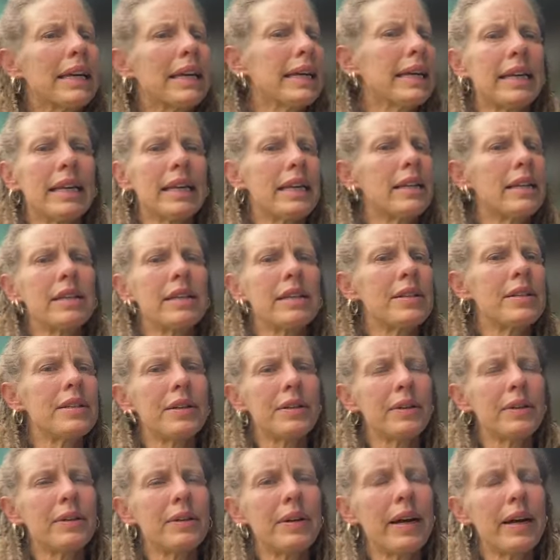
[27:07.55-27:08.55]
I can
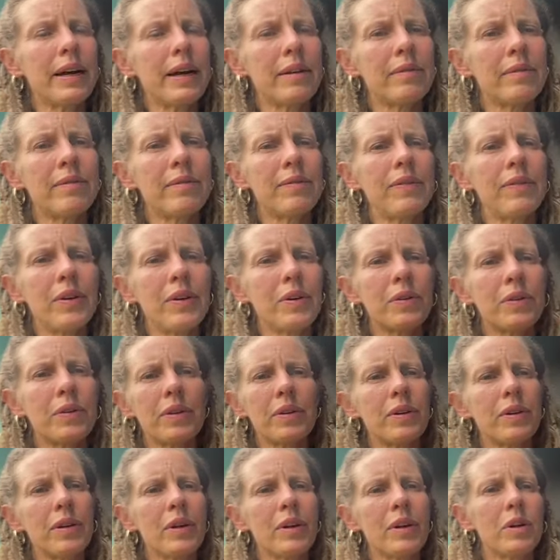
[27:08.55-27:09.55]
do
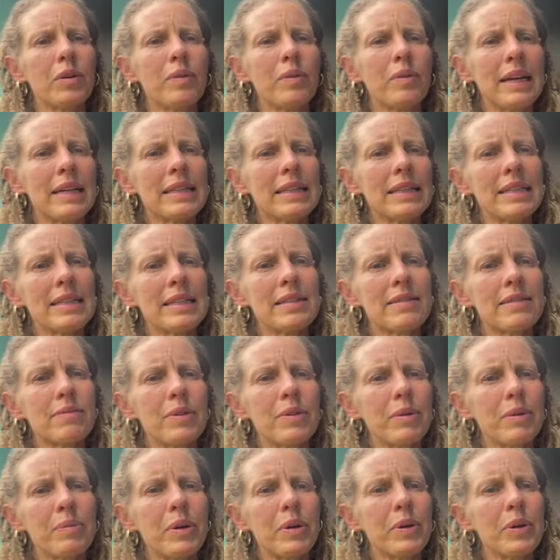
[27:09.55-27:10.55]
phone ones
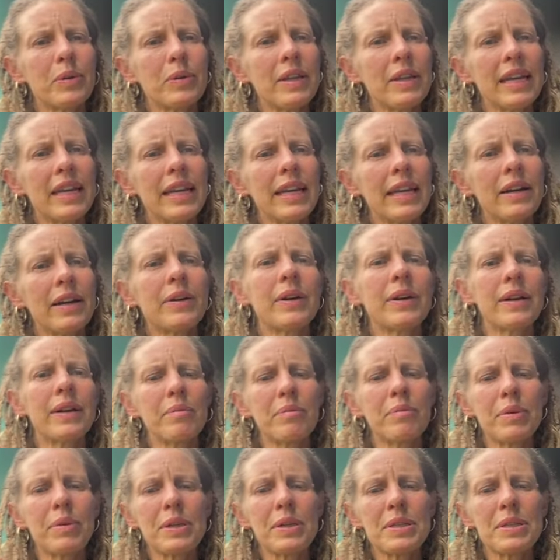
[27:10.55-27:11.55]
remotely or
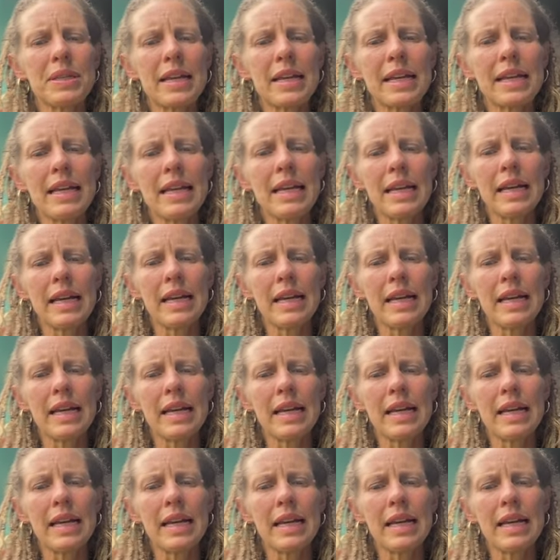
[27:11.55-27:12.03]
in person.